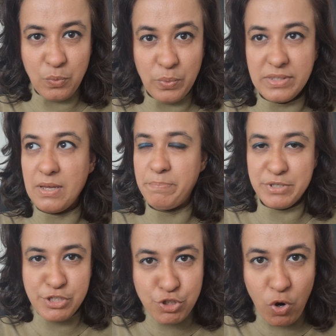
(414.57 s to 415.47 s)
with their
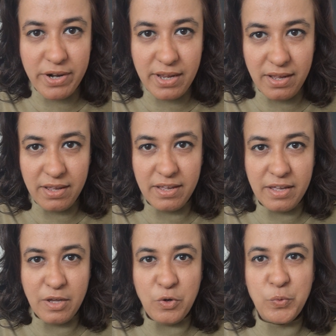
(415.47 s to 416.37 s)
persona,
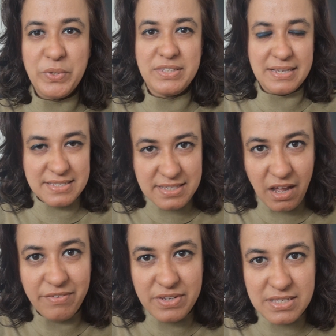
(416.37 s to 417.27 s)
with their
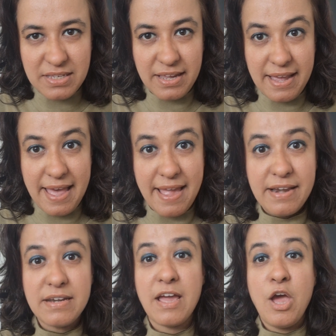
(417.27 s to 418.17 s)
service,
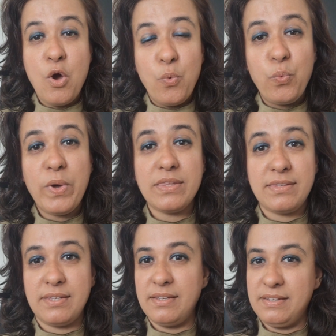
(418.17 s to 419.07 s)
and
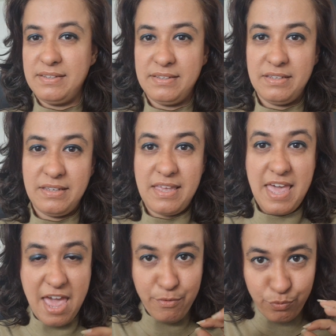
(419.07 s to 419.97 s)
with
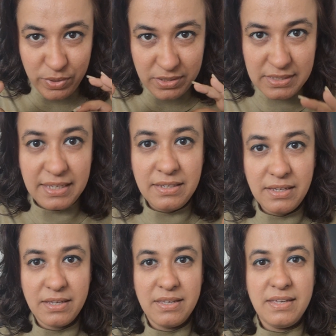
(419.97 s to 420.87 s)

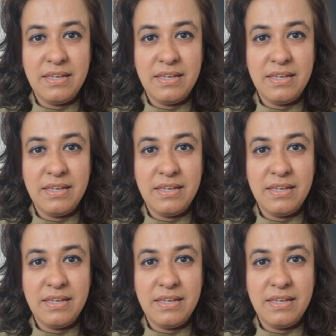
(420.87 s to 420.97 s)
everything